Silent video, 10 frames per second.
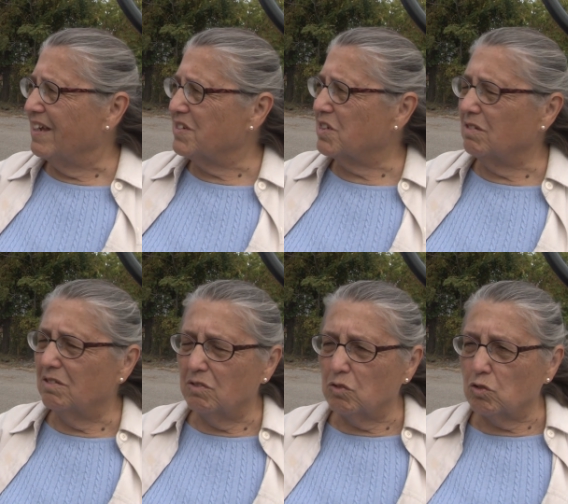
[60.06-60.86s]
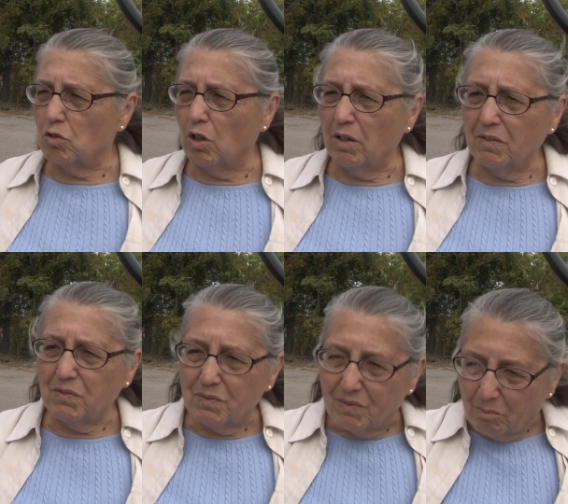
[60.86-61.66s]
is to draw
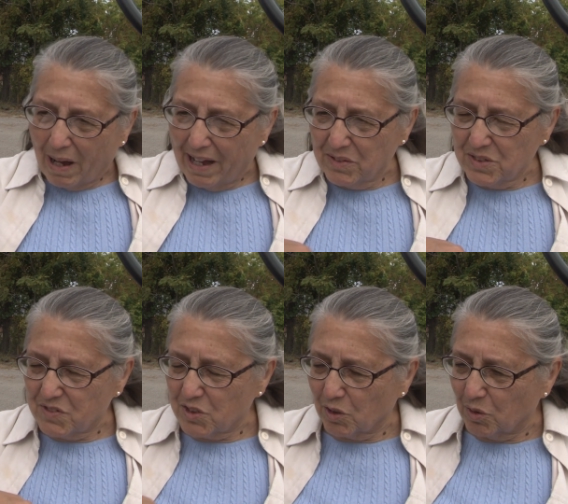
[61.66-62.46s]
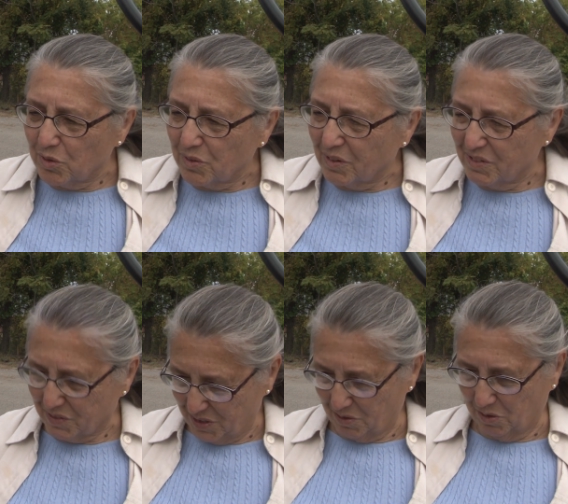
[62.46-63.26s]
miles of
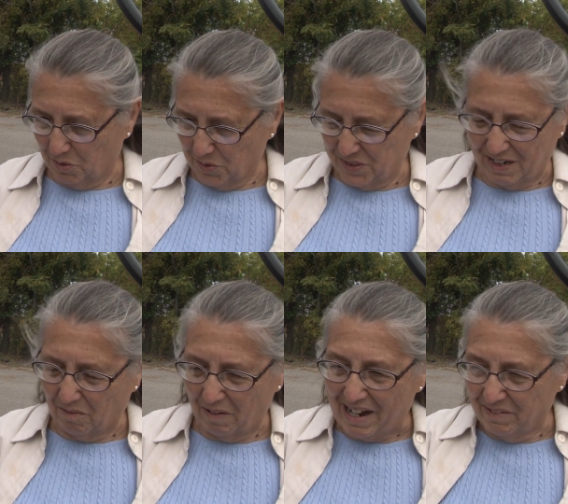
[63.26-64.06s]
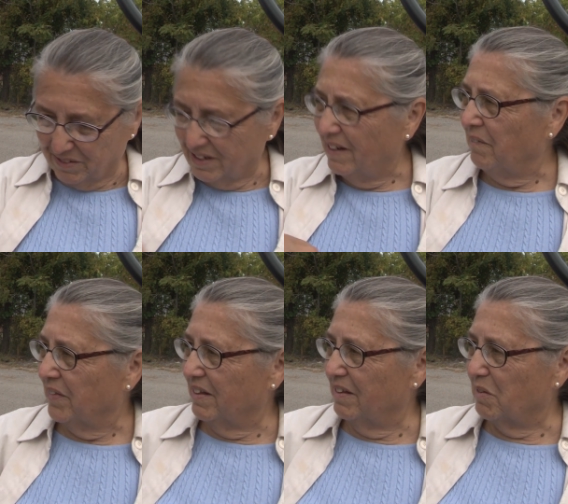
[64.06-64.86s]
circles around
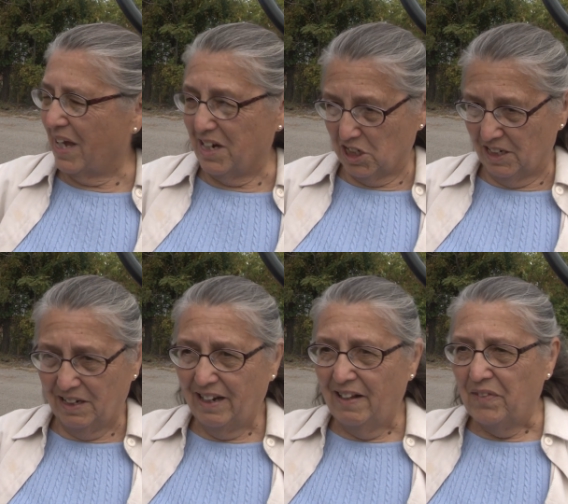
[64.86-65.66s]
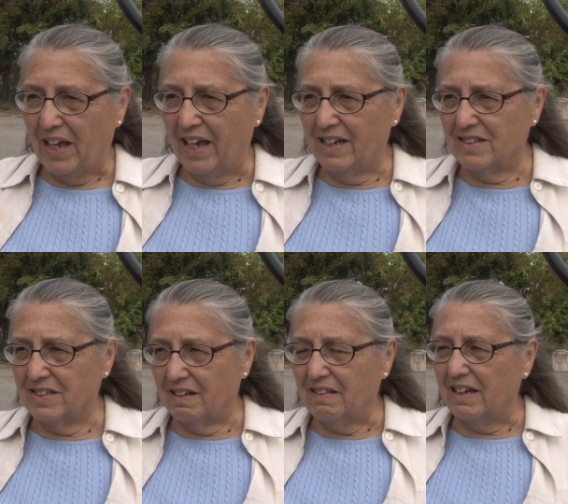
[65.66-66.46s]
the location,
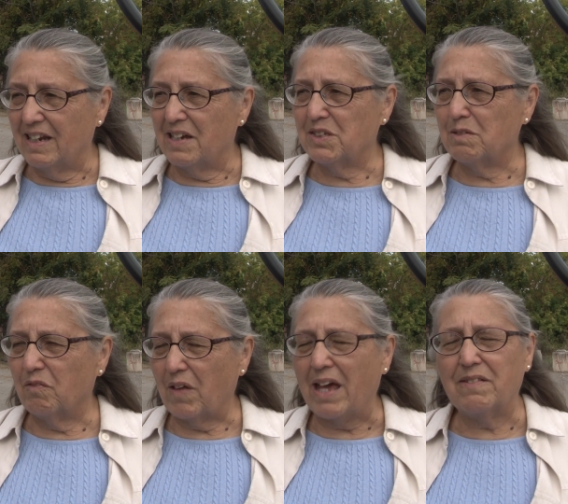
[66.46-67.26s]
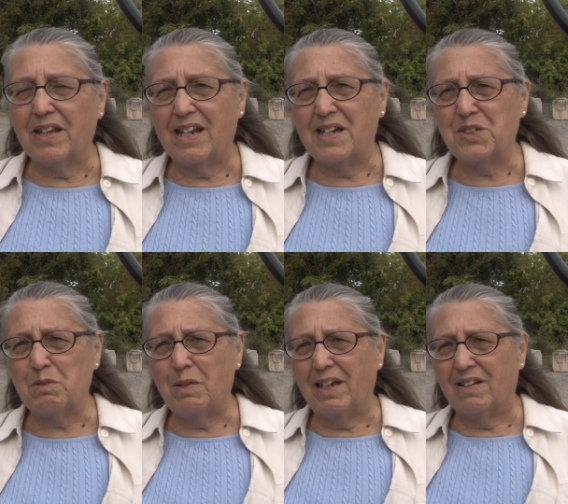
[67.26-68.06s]
and then
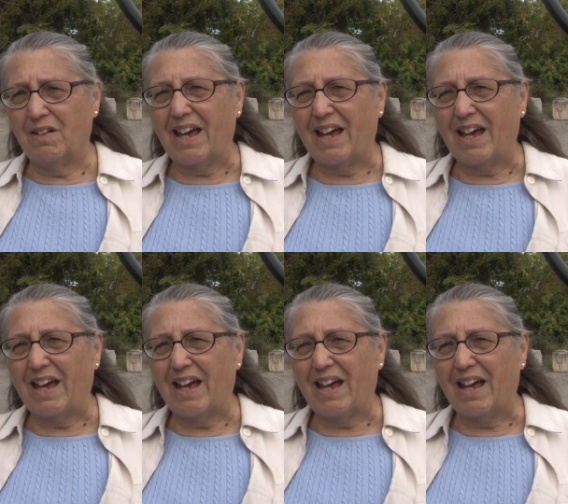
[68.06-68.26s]
estimate